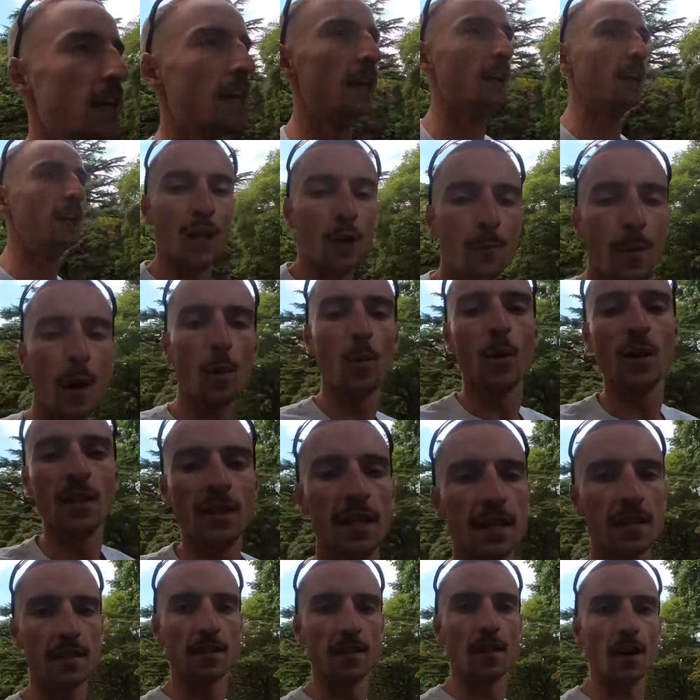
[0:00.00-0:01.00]
A little bit
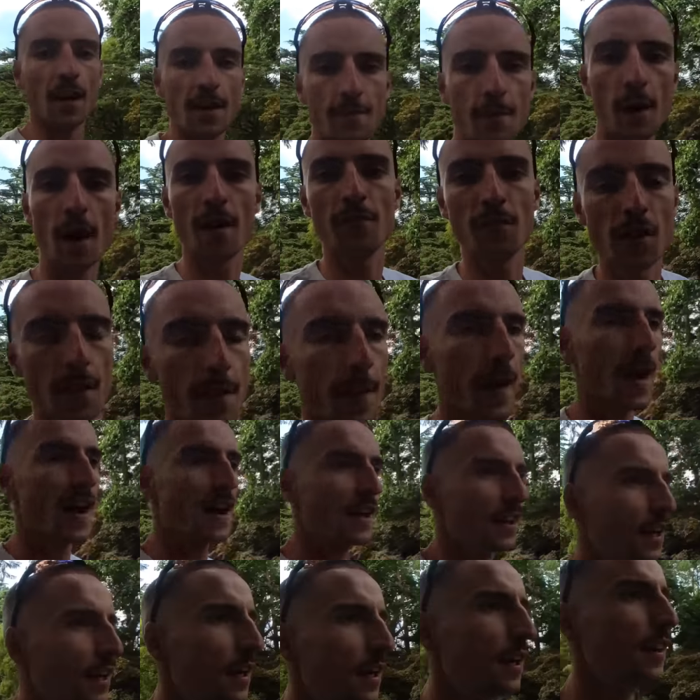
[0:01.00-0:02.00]
windy tonight, but other than
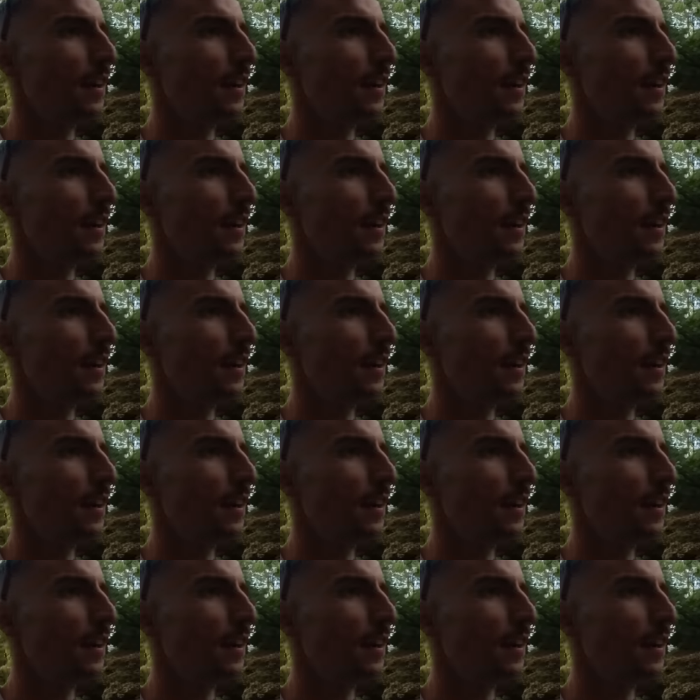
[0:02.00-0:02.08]
that,